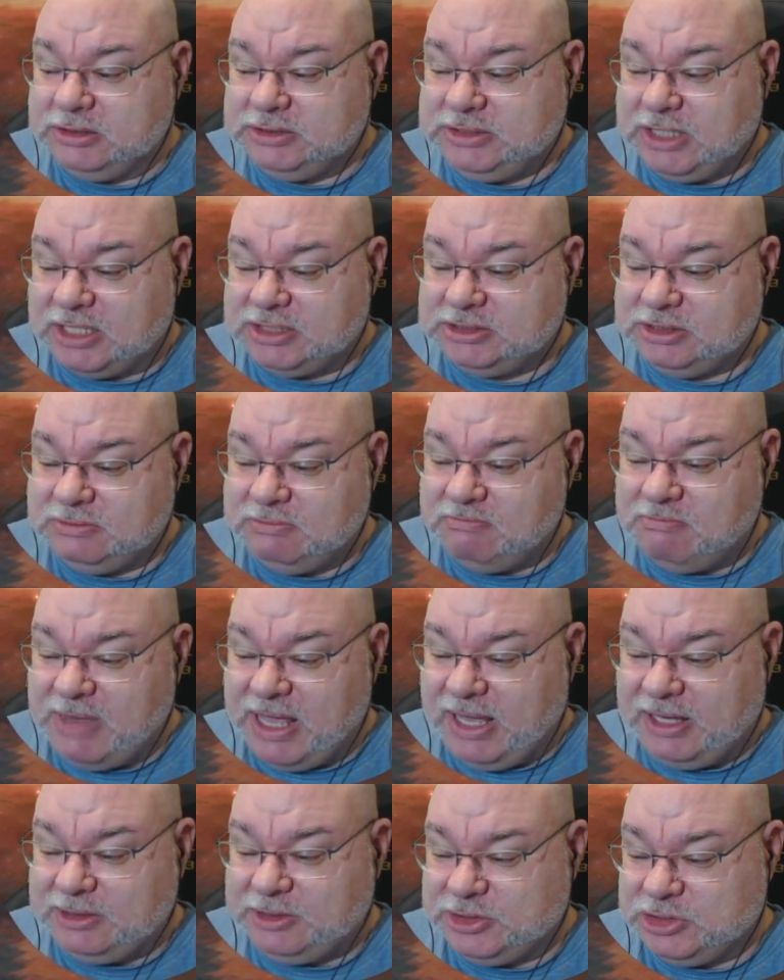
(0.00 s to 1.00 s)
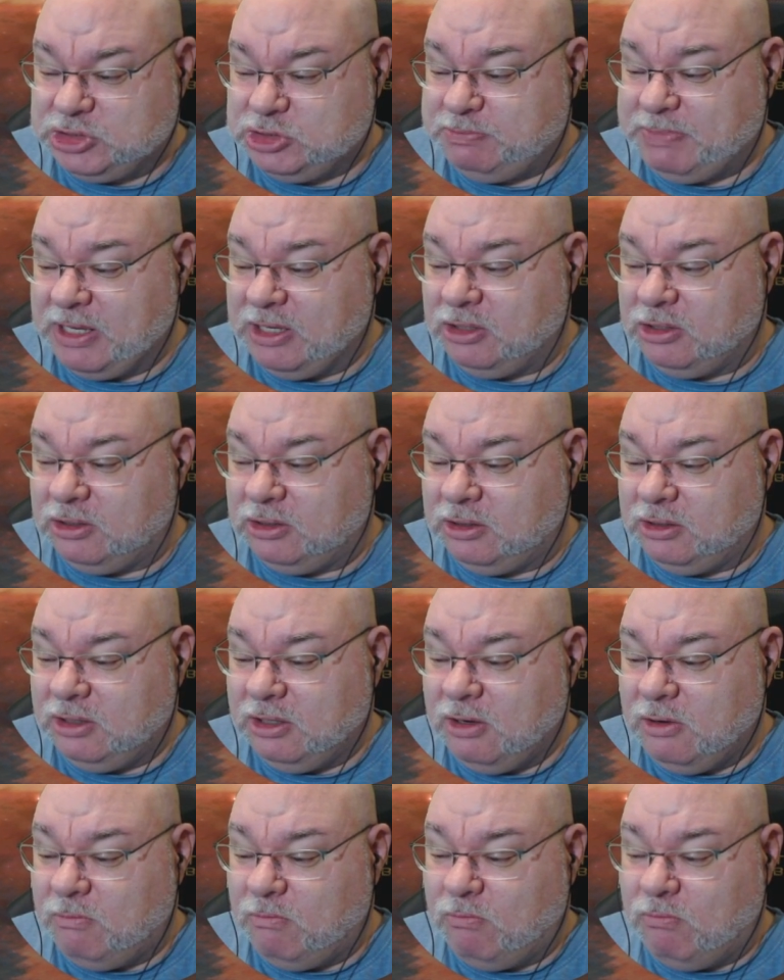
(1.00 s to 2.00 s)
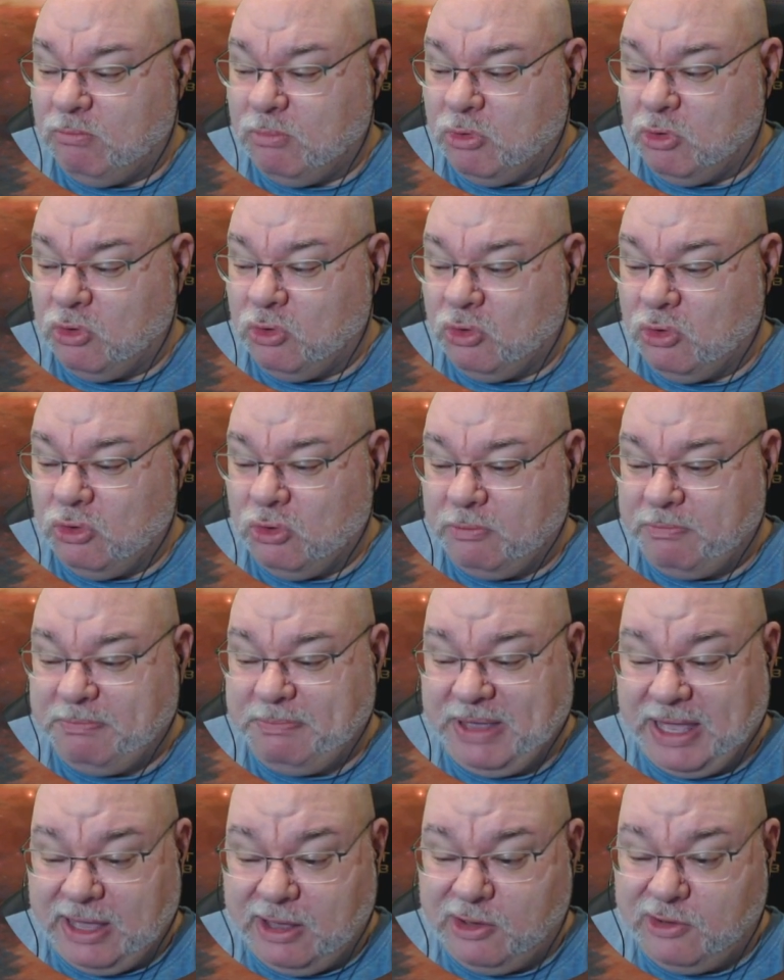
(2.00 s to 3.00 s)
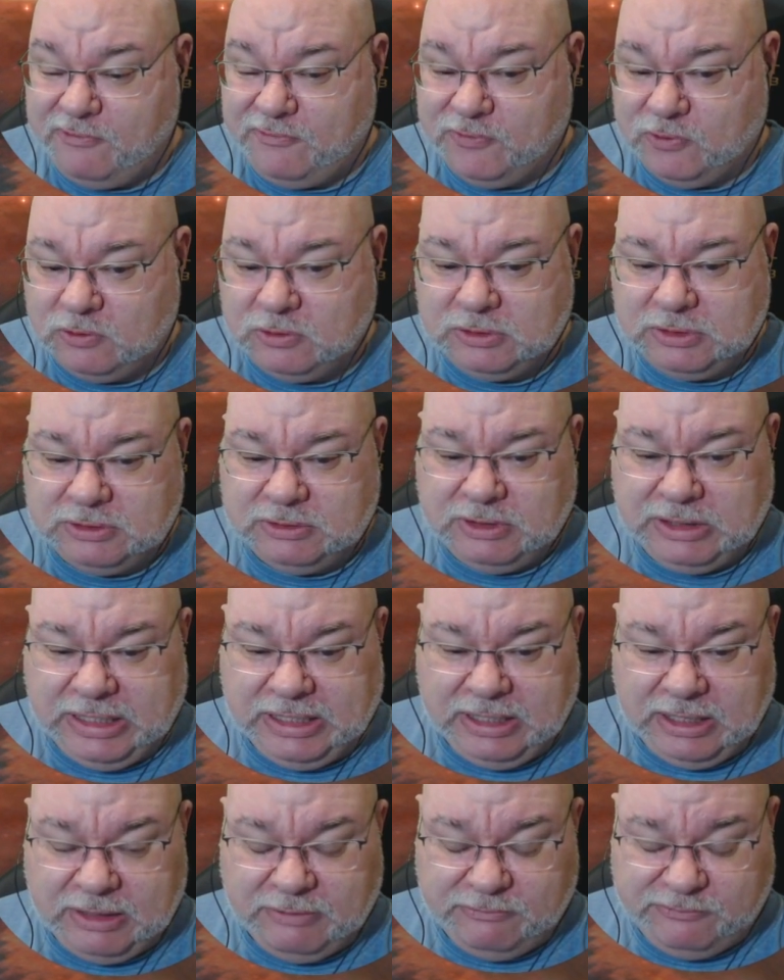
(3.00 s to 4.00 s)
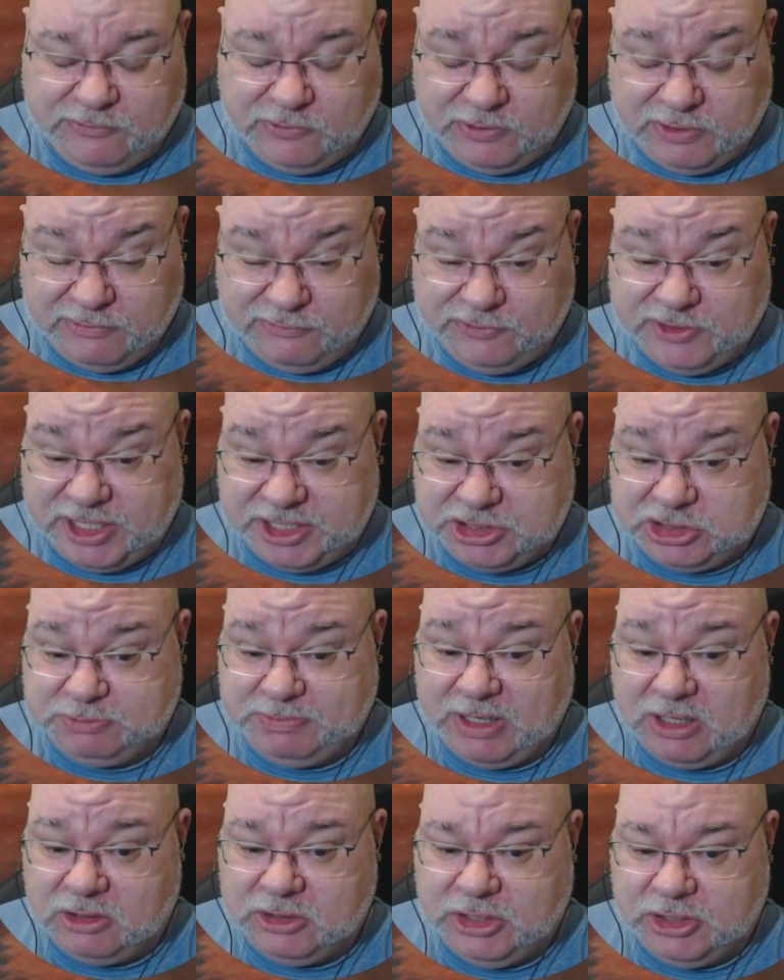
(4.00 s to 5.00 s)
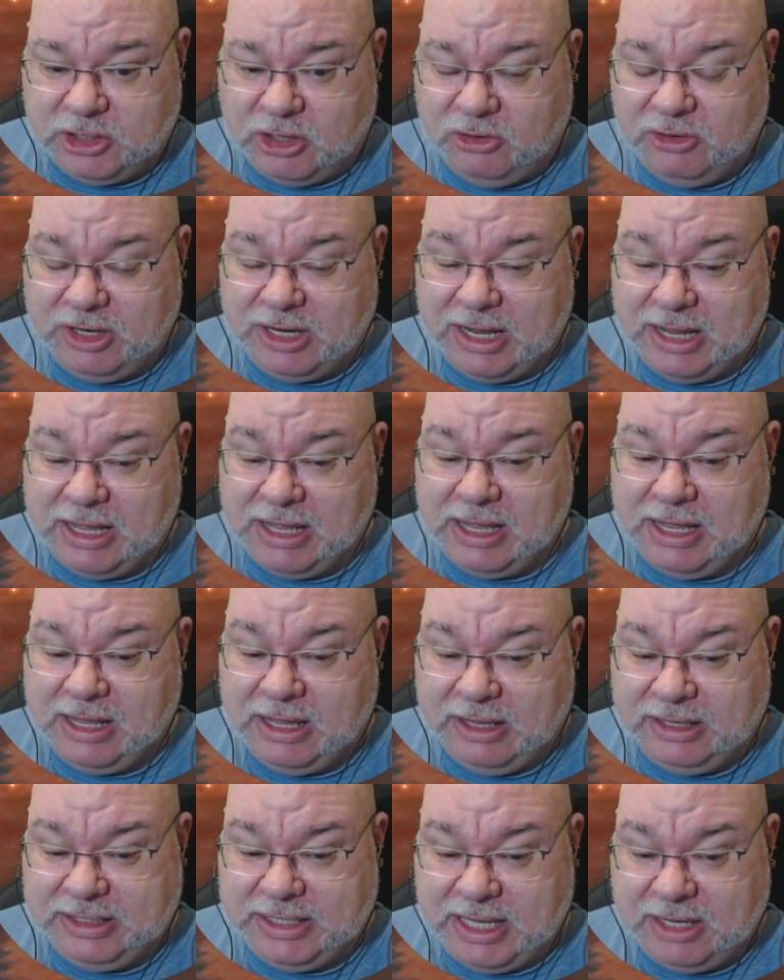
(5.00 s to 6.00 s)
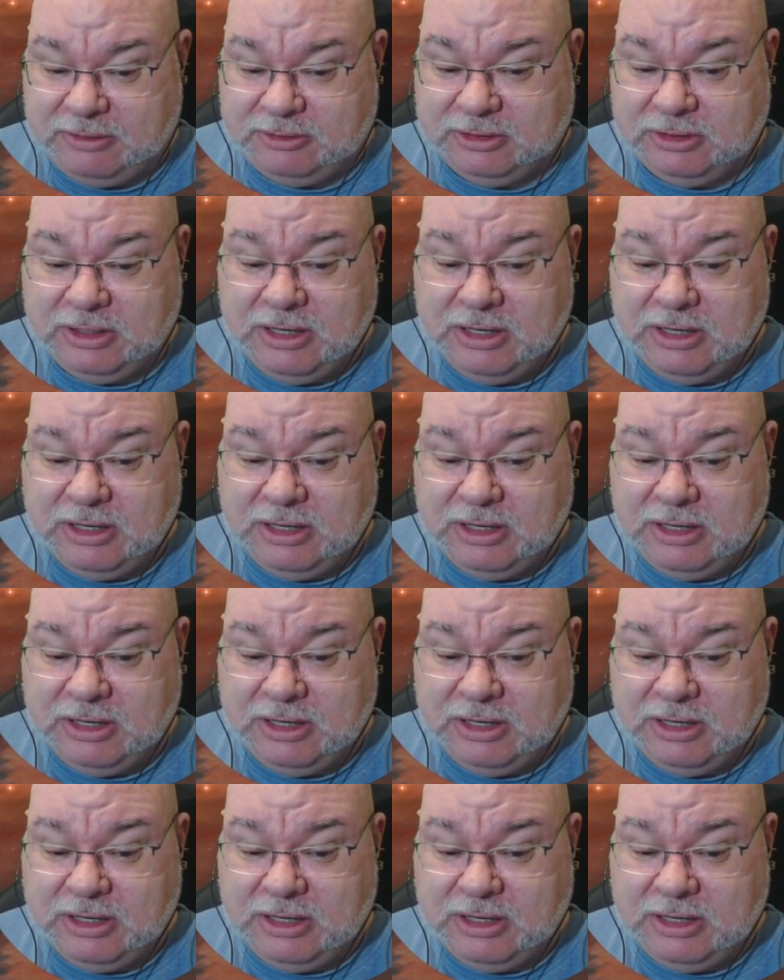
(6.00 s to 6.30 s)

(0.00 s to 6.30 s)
doesn't make the spell more powerful for a flesh spell. You don't get